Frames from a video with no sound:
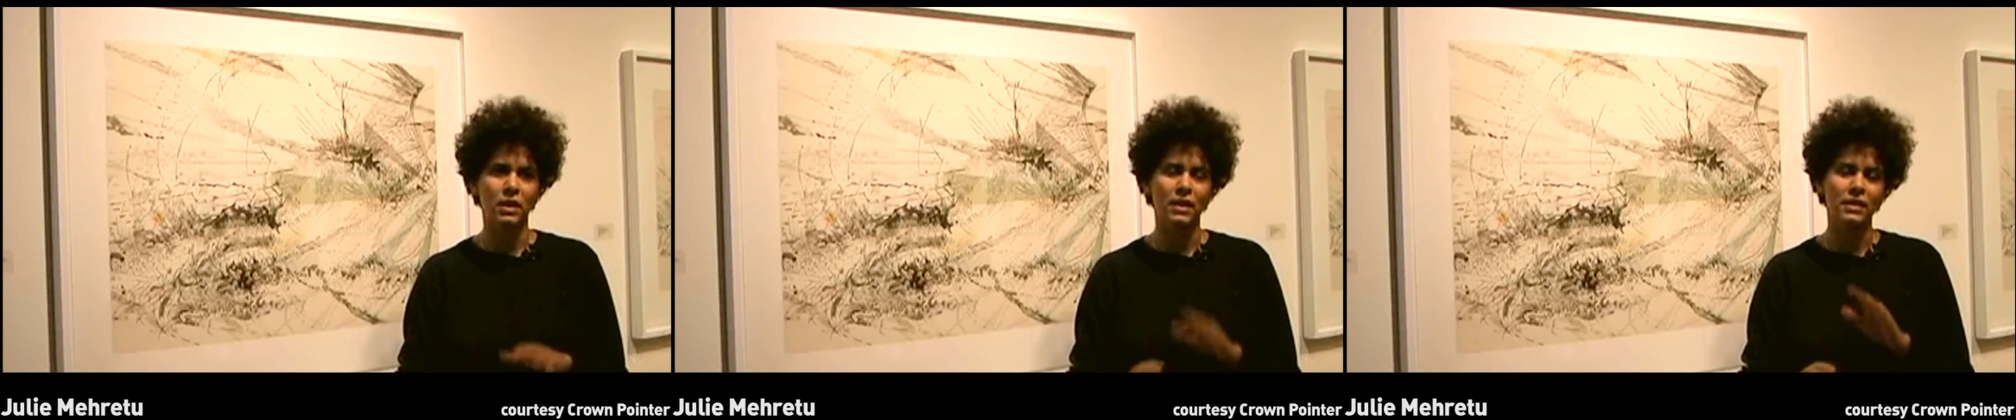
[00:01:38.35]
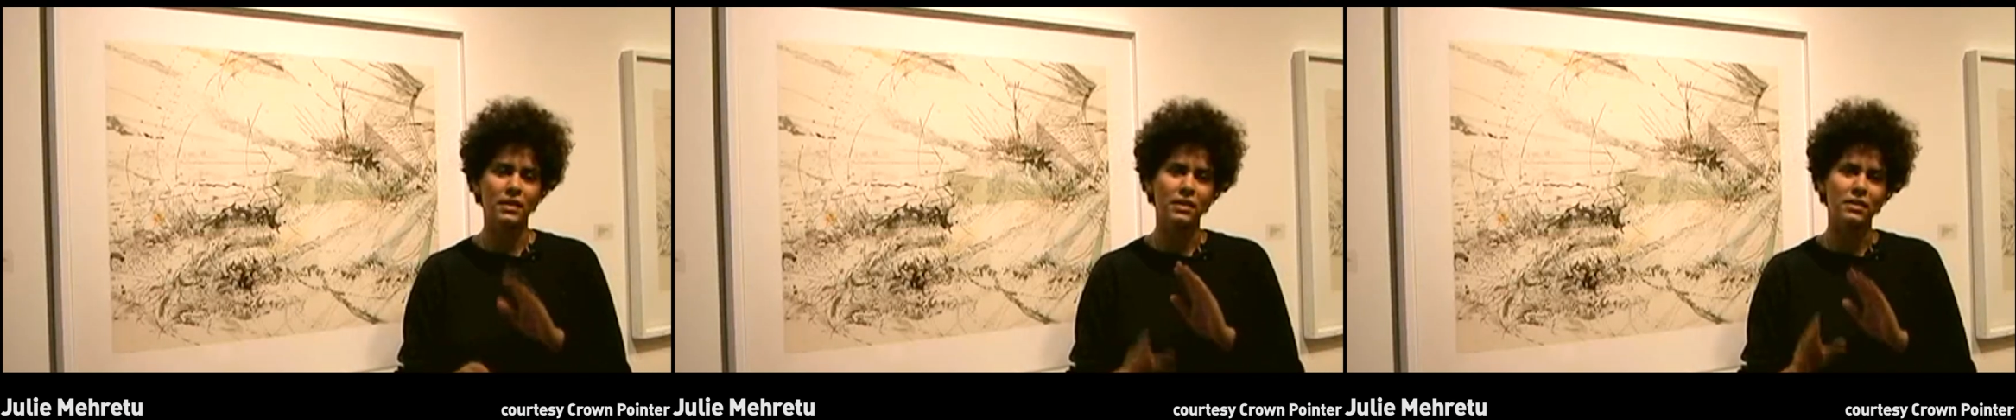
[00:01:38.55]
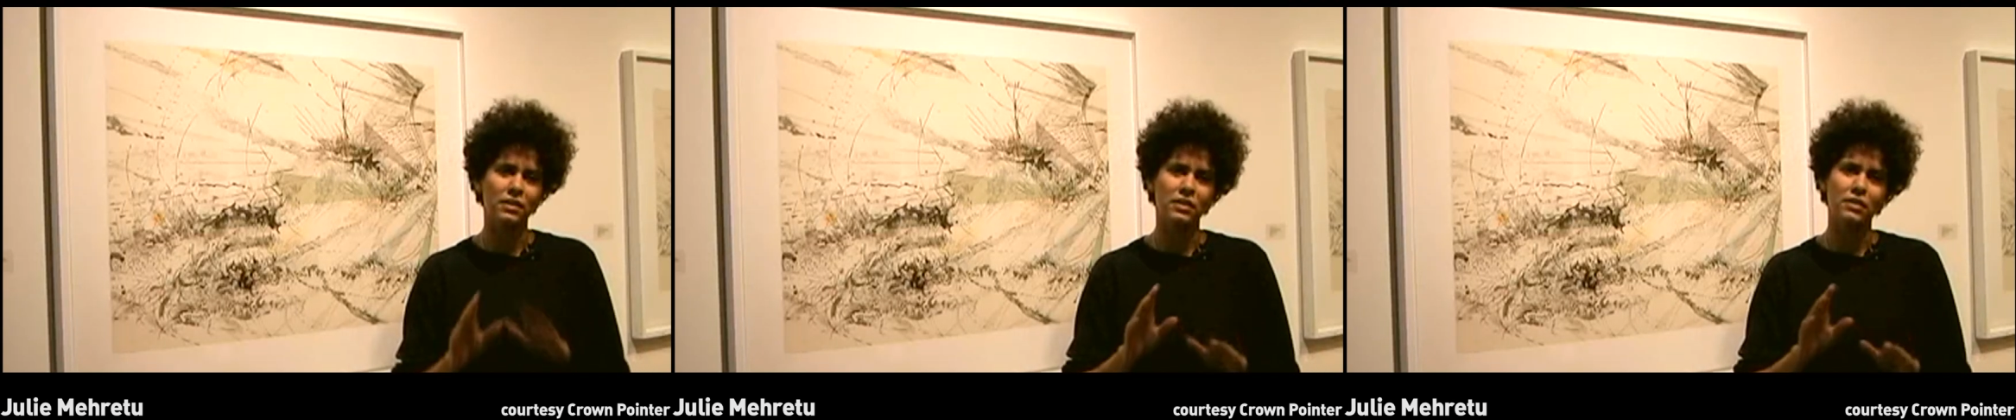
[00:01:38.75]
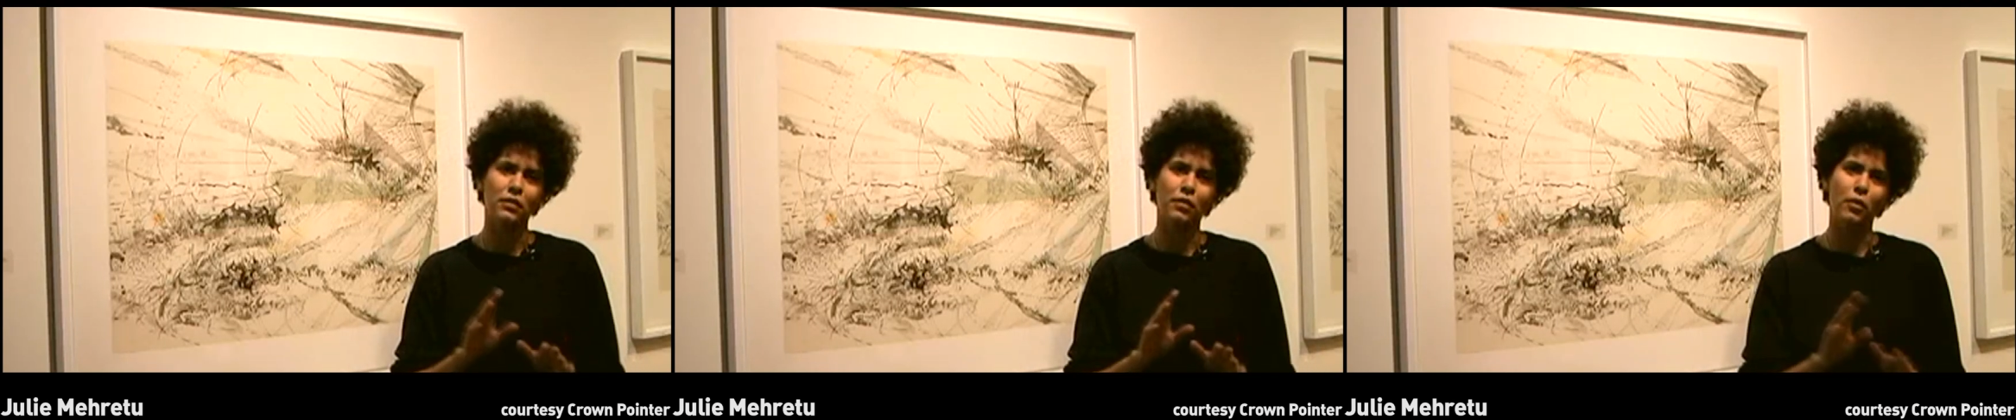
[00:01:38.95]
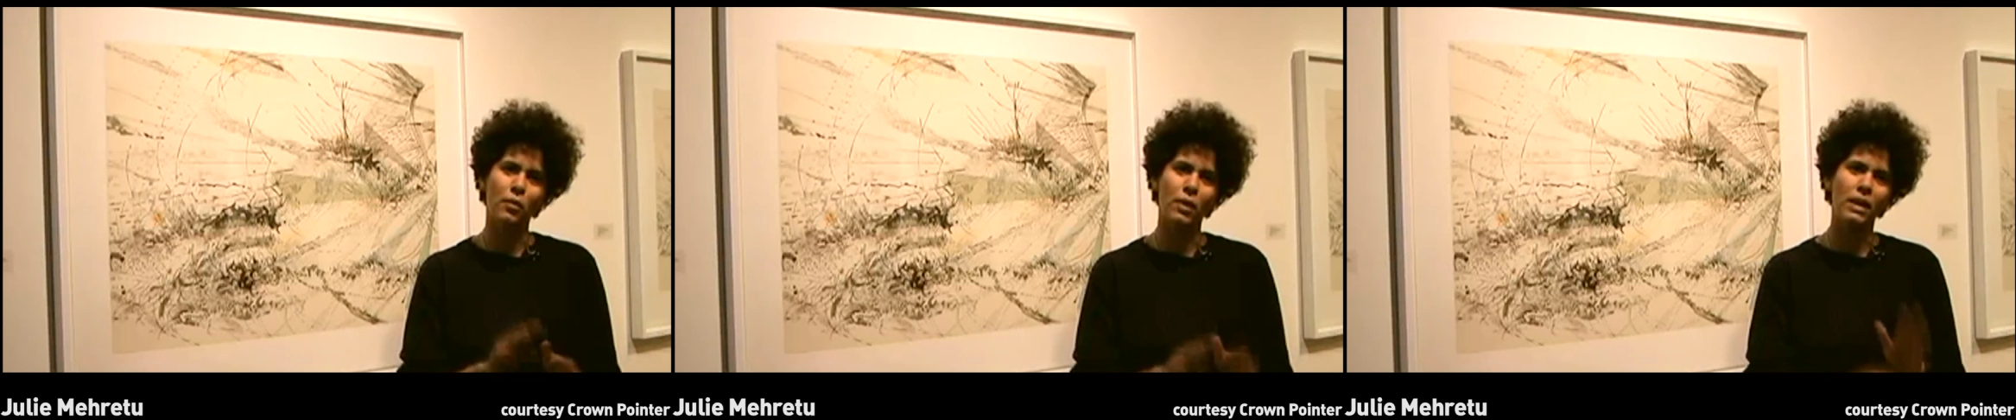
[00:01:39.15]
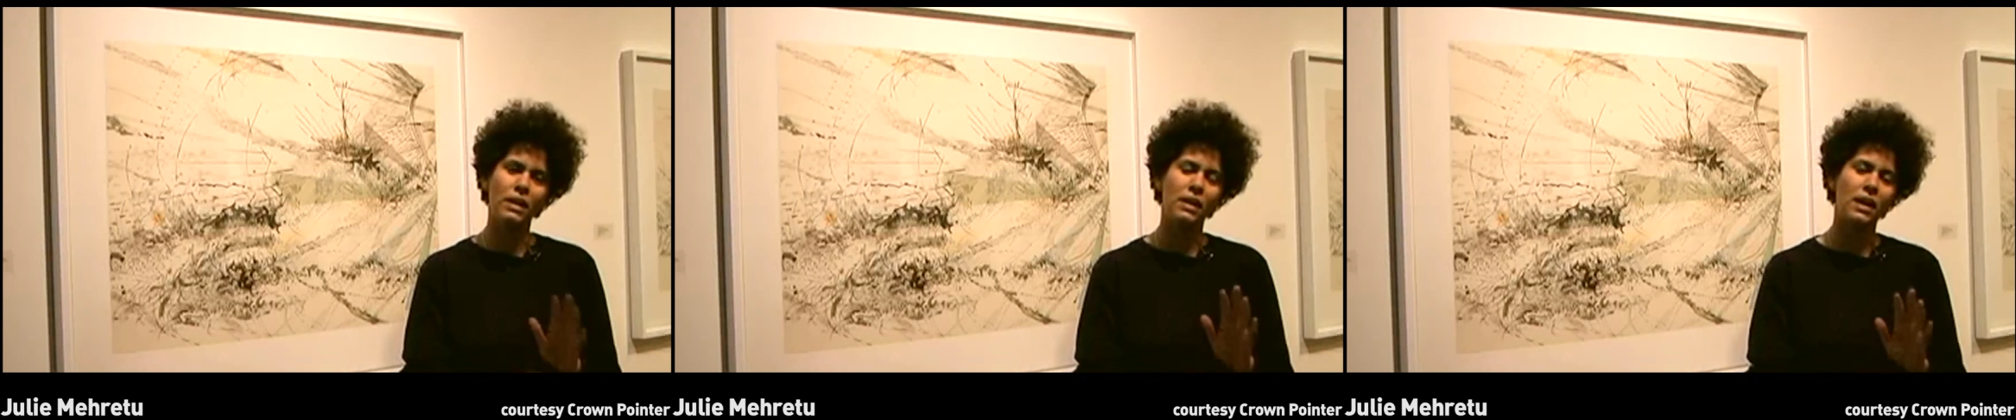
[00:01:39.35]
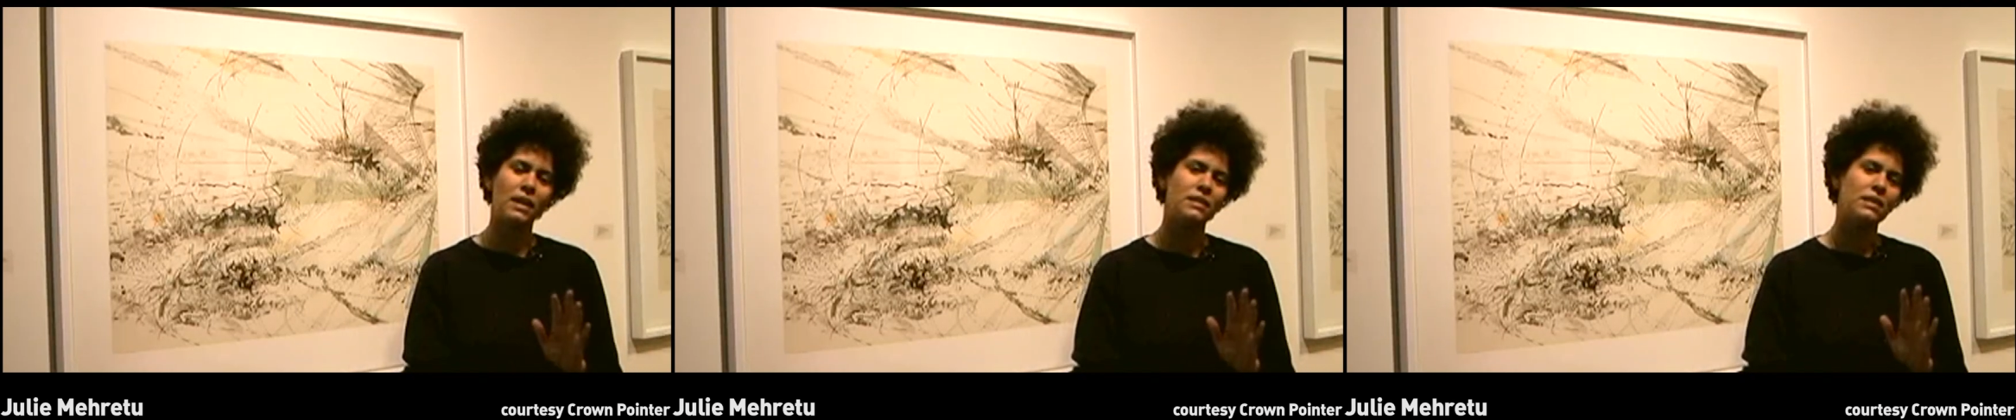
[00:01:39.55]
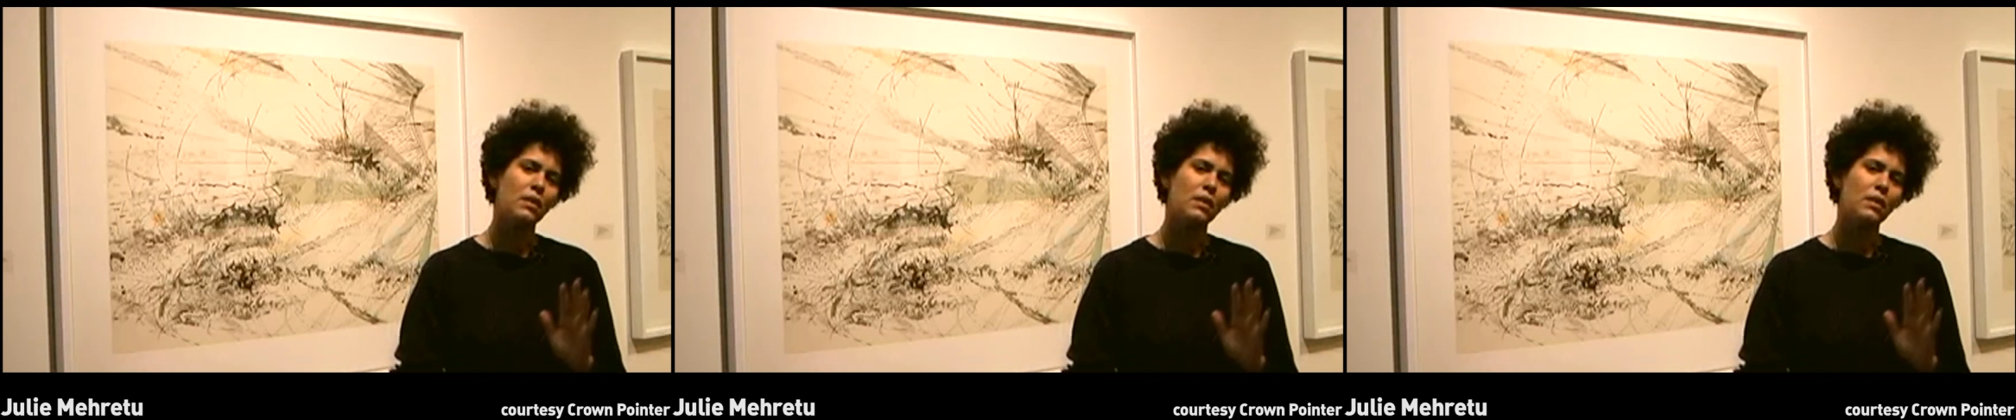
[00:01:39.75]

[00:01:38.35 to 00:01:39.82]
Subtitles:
and then the different weight lines,